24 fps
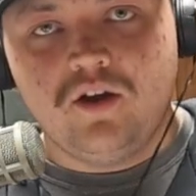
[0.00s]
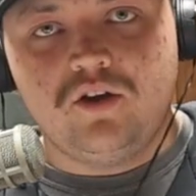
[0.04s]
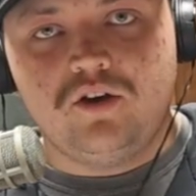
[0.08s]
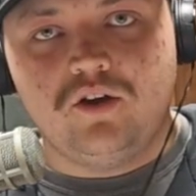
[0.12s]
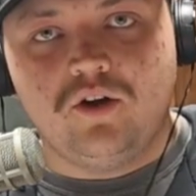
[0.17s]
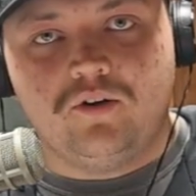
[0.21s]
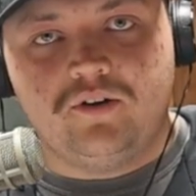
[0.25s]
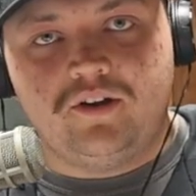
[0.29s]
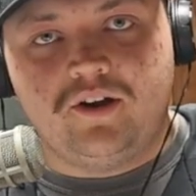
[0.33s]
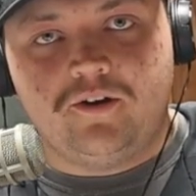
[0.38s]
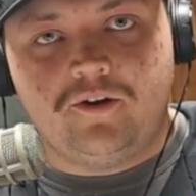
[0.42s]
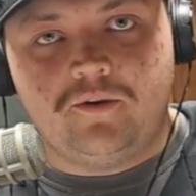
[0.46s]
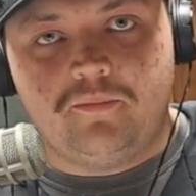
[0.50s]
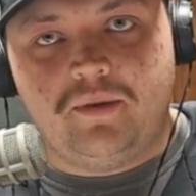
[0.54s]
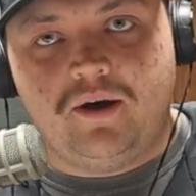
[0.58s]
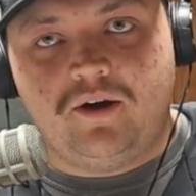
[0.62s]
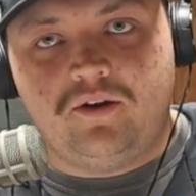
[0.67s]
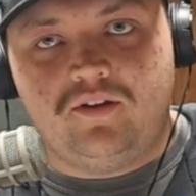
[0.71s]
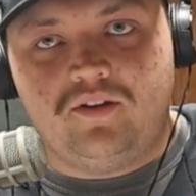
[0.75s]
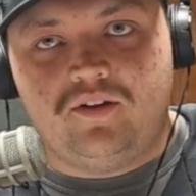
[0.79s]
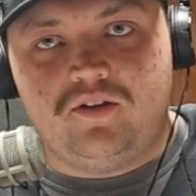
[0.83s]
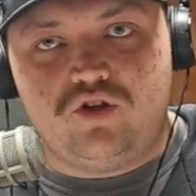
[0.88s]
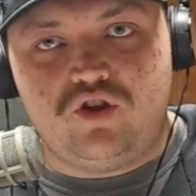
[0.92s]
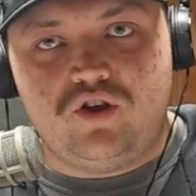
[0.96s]
No doubt
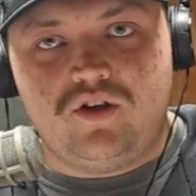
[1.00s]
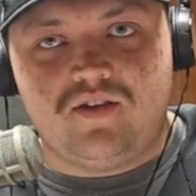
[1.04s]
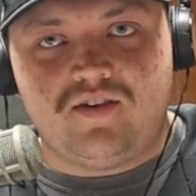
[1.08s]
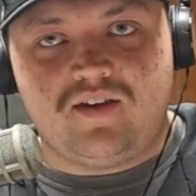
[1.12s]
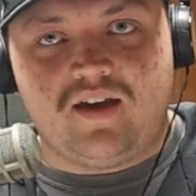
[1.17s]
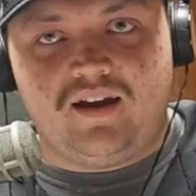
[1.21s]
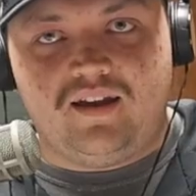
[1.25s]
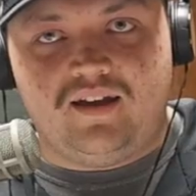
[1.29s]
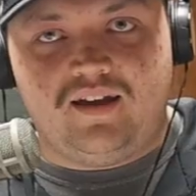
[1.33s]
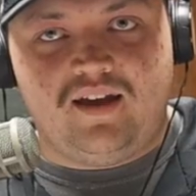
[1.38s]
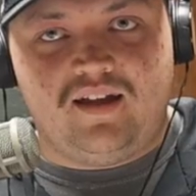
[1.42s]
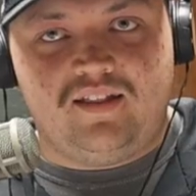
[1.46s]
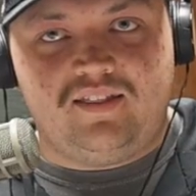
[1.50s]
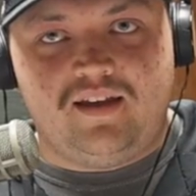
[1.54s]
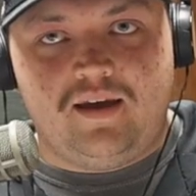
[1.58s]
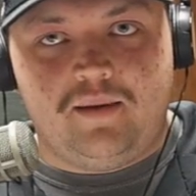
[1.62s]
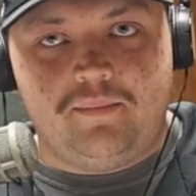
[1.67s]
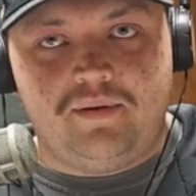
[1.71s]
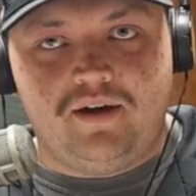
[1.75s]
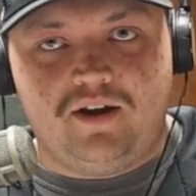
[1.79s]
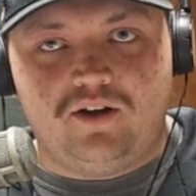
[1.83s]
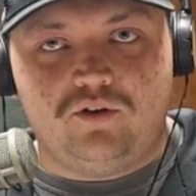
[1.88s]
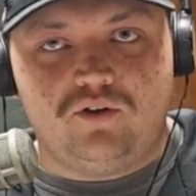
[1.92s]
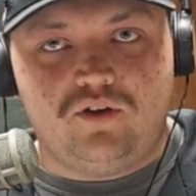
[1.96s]
about it that she's kind of got
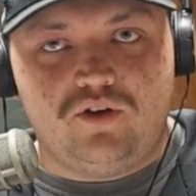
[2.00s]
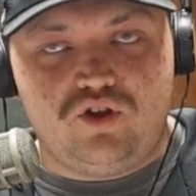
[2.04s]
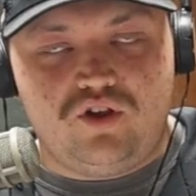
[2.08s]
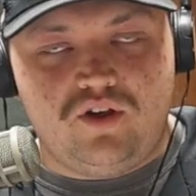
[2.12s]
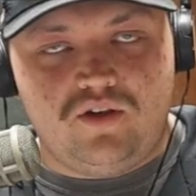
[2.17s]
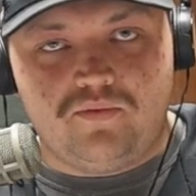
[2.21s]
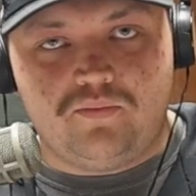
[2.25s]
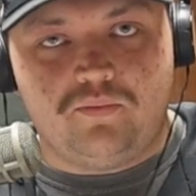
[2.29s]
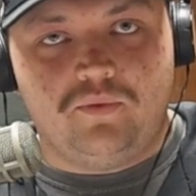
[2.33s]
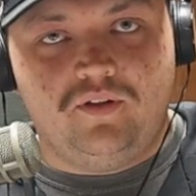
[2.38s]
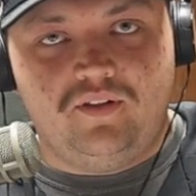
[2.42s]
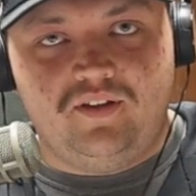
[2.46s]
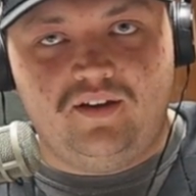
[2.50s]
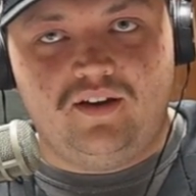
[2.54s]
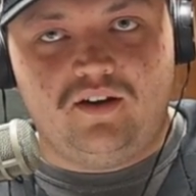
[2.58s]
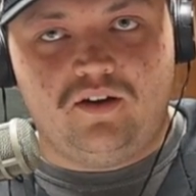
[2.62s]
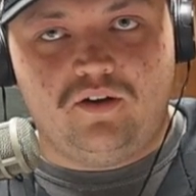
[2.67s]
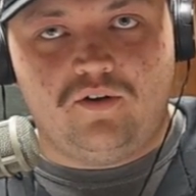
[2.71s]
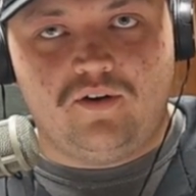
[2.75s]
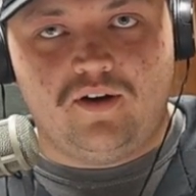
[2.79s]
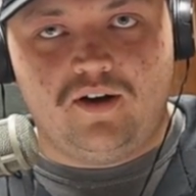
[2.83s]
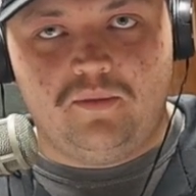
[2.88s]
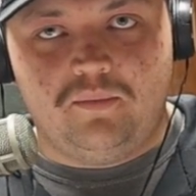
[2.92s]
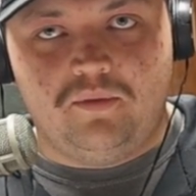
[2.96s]
that pedigree. She's really an
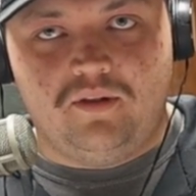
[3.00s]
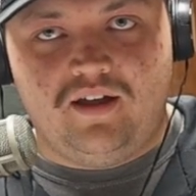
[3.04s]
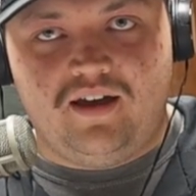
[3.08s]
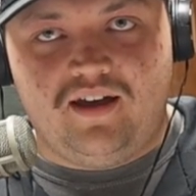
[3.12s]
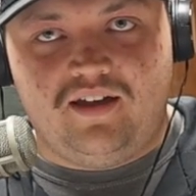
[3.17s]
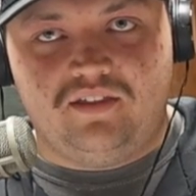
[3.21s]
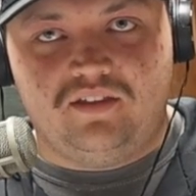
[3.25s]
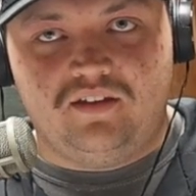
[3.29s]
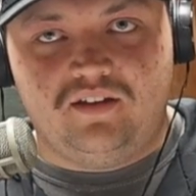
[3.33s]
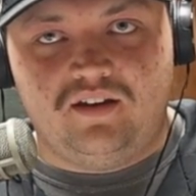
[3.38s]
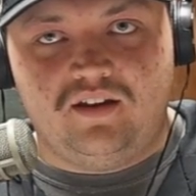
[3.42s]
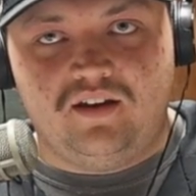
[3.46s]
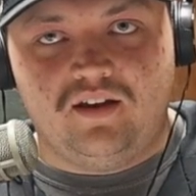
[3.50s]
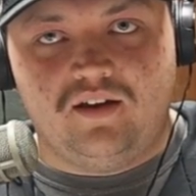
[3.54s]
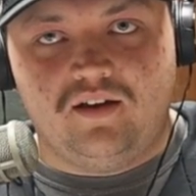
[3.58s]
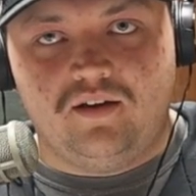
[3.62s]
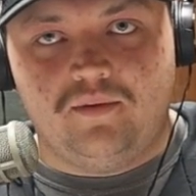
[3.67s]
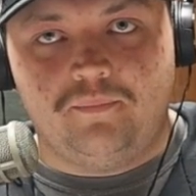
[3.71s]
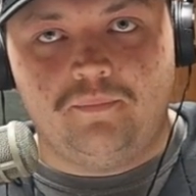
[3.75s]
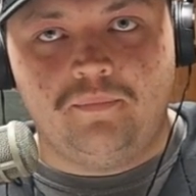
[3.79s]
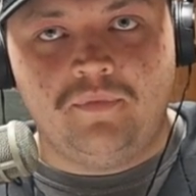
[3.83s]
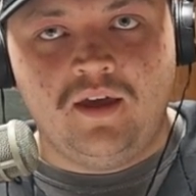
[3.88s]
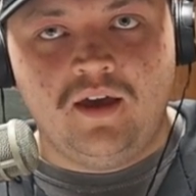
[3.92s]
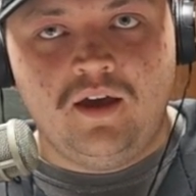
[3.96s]
incredible athlete.
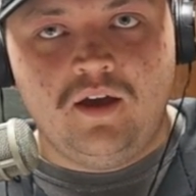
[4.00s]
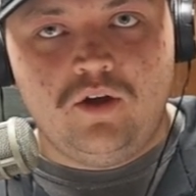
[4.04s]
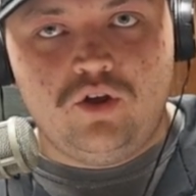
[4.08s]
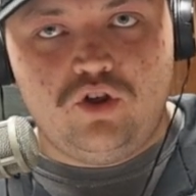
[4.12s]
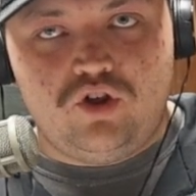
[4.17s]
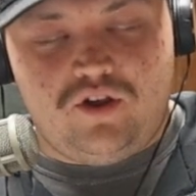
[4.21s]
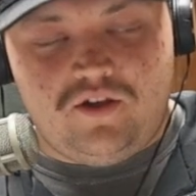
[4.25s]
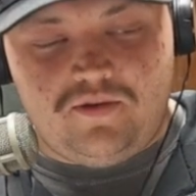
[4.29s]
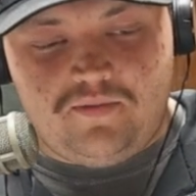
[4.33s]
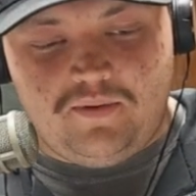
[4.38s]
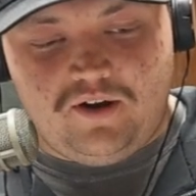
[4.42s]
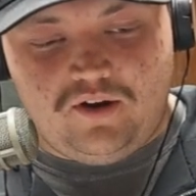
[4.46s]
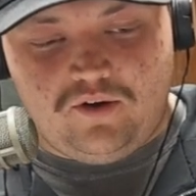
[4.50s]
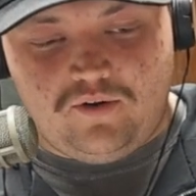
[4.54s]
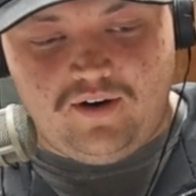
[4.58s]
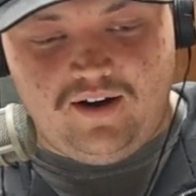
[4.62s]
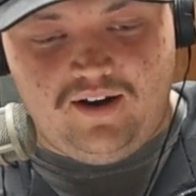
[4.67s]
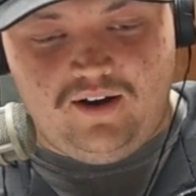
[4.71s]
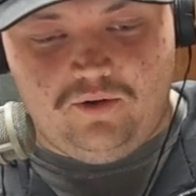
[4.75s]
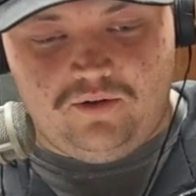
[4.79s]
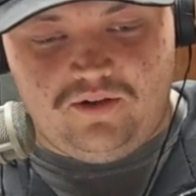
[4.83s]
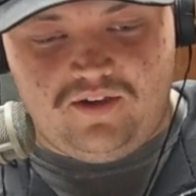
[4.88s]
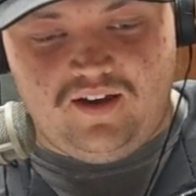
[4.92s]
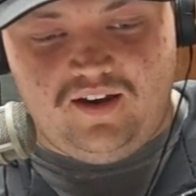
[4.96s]
She's been a
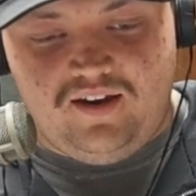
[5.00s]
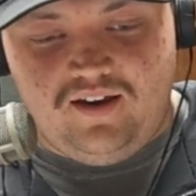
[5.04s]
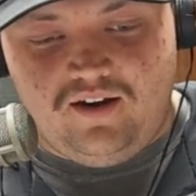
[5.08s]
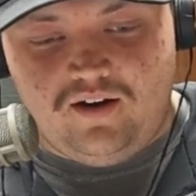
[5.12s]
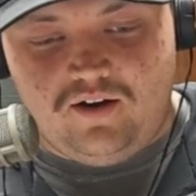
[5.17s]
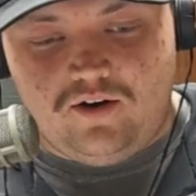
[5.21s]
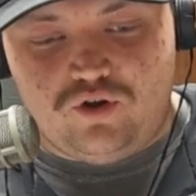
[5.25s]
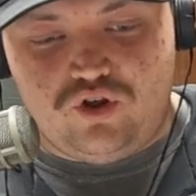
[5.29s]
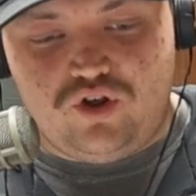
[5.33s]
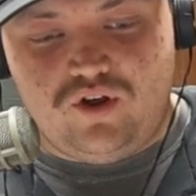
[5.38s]
great outside hitter.